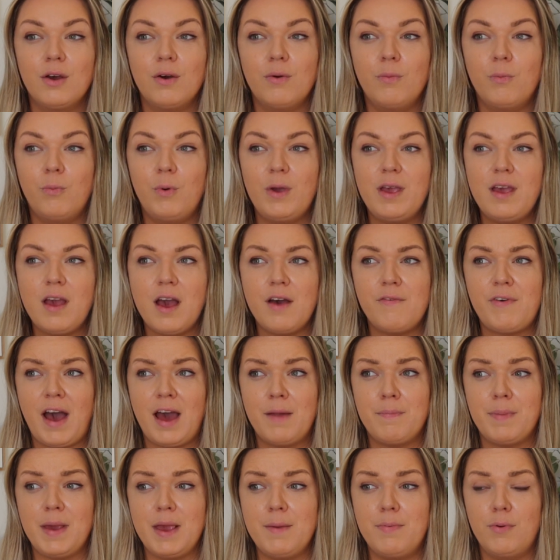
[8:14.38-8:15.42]
we have
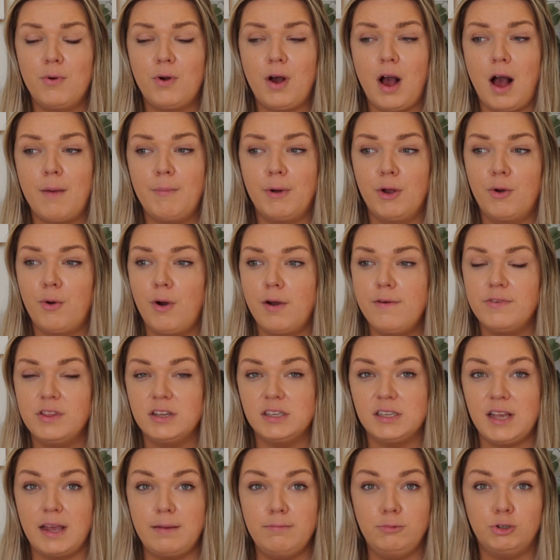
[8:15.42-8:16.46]
had people come and quote for the
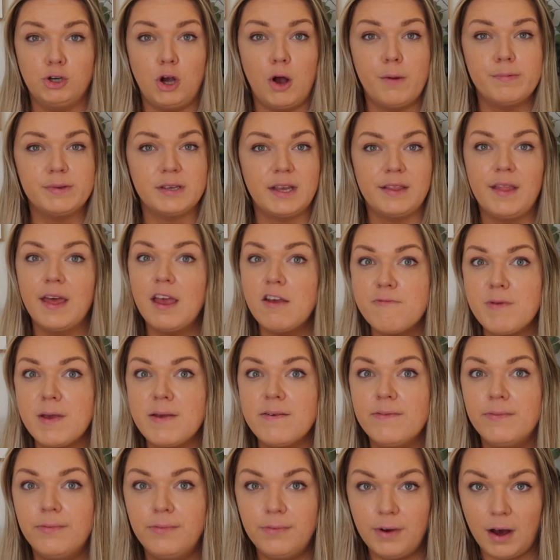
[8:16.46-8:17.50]
same jobs and they've
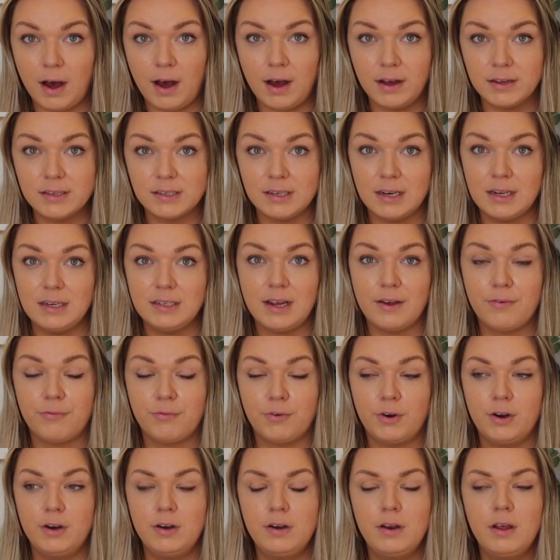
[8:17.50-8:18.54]
been vastly
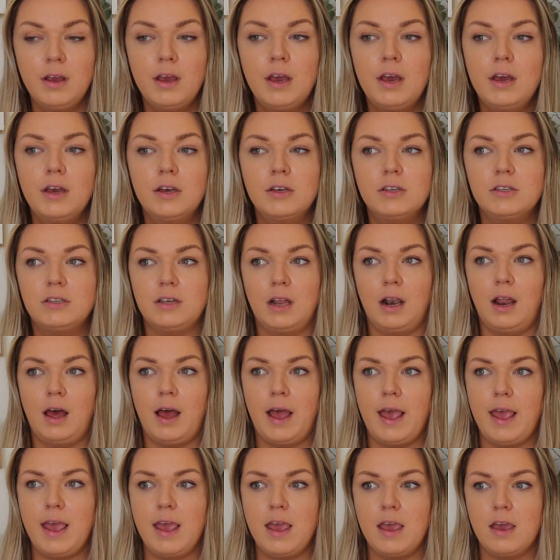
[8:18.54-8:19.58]
different. So
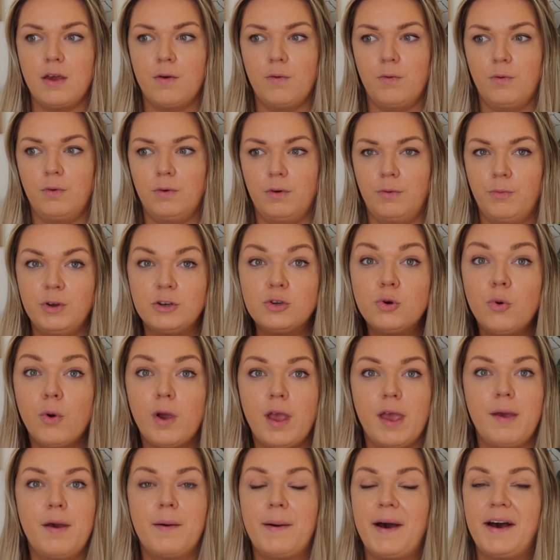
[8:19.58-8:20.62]
like, we're
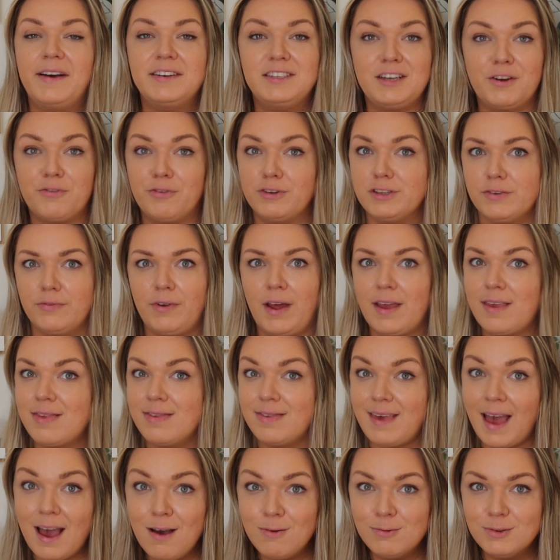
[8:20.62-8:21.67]
talking about a difference of like
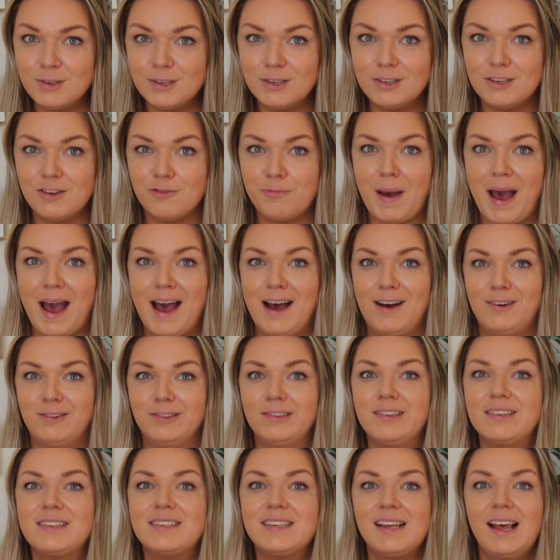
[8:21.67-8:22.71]
thousands of
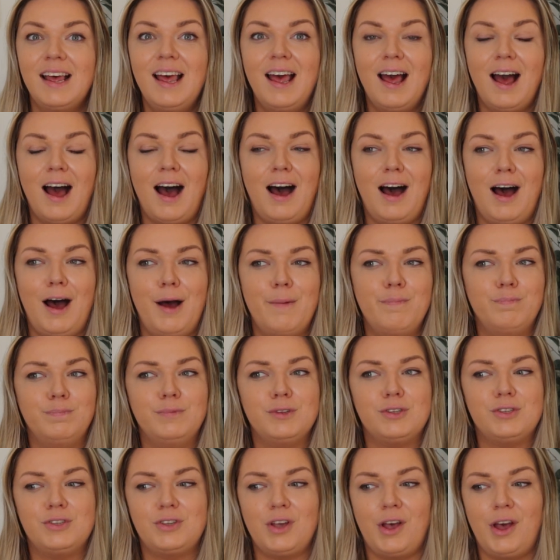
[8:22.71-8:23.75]
pounds.
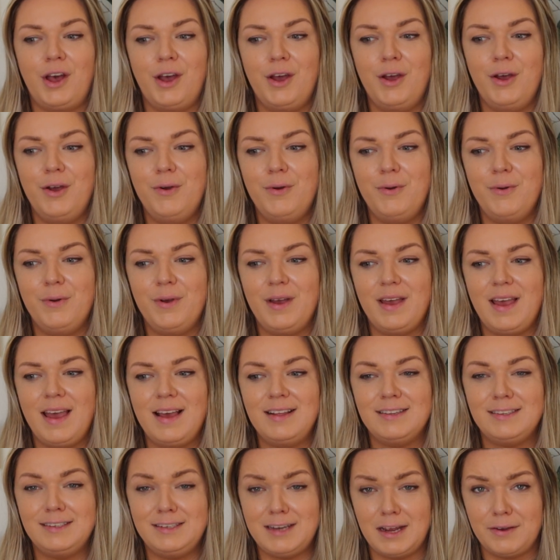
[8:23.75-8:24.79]
So
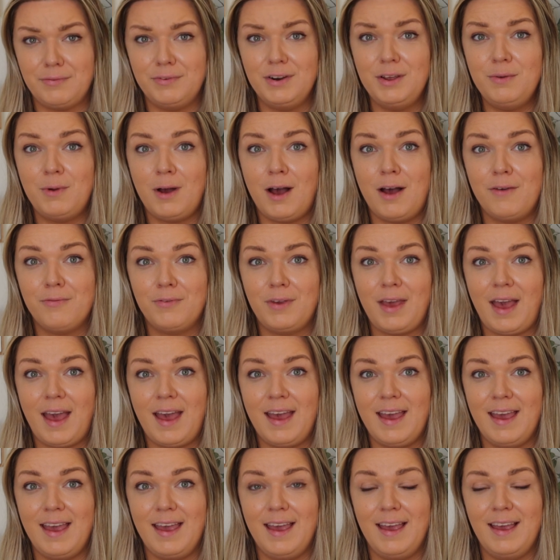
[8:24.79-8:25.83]
it's definitely worth
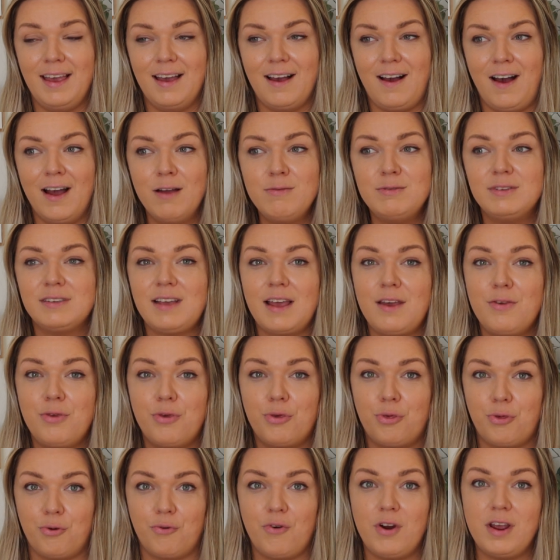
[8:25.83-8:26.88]
getting. I would say
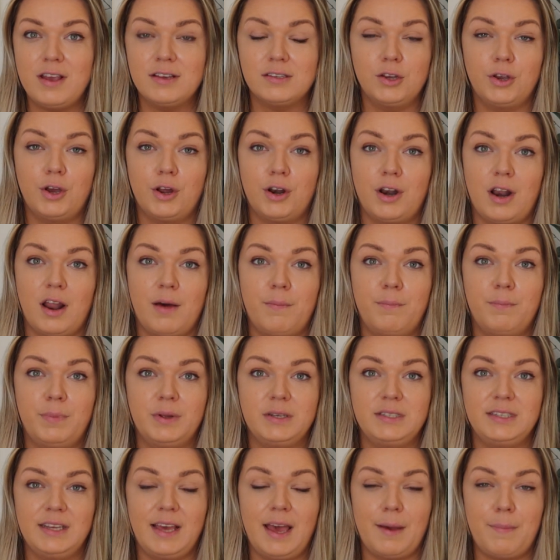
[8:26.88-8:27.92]
3 is a good number
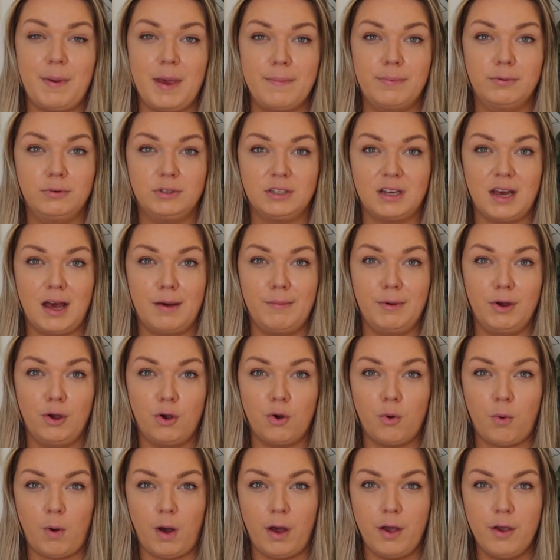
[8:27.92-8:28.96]
to get people to come and
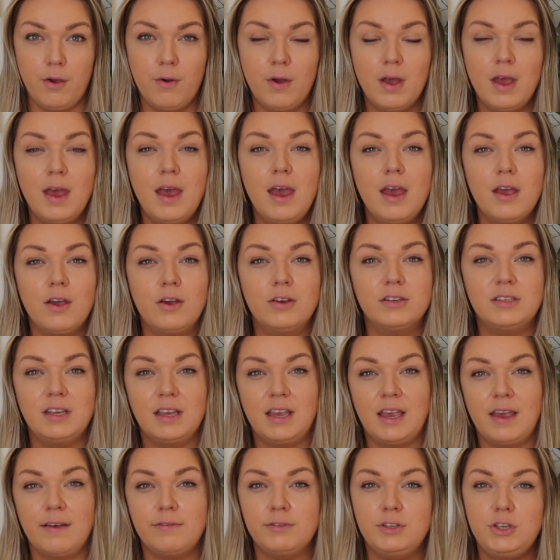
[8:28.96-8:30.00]
quote, because
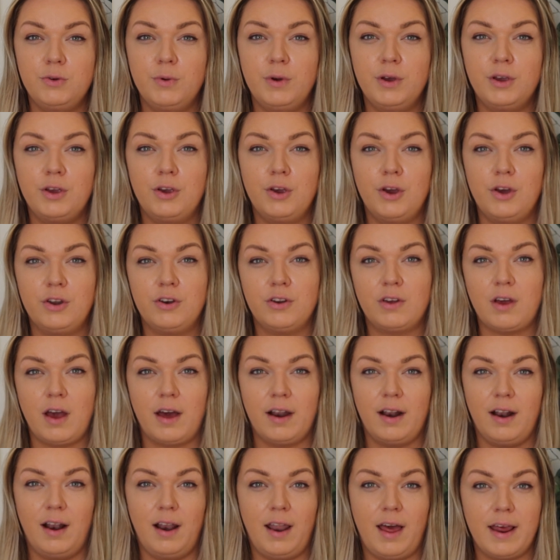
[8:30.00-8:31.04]
it gives you a good
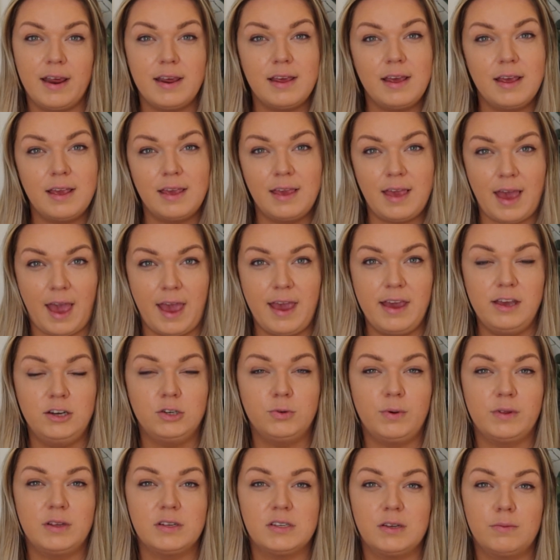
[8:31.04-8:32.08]
kind of like gauge
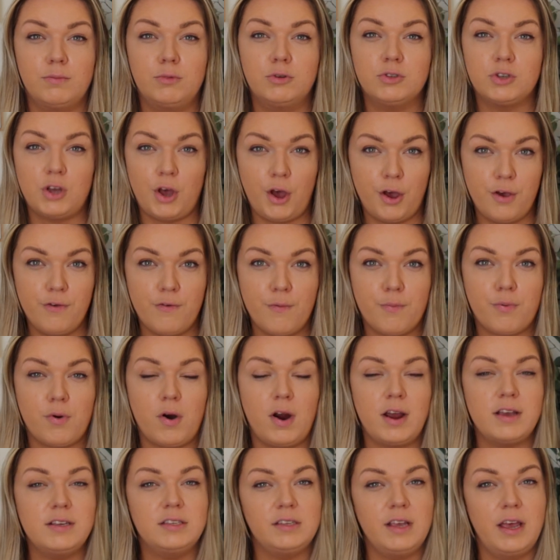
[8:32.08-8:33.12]
whether someone's
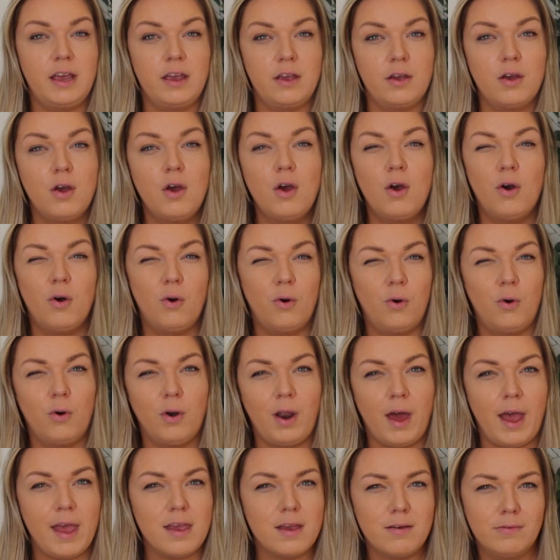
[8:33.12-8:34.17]
overpricing or
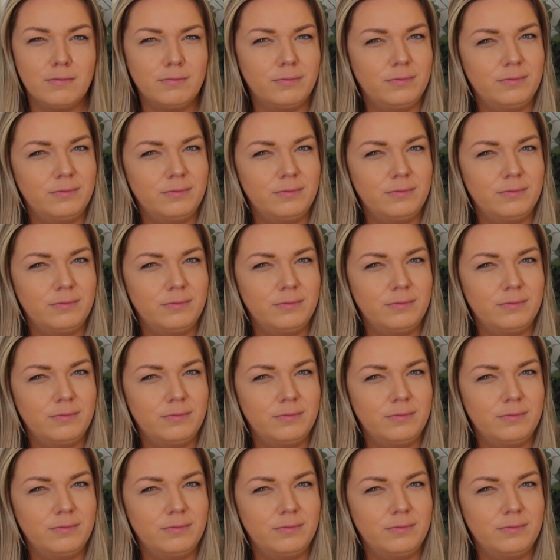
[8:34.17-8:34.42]
like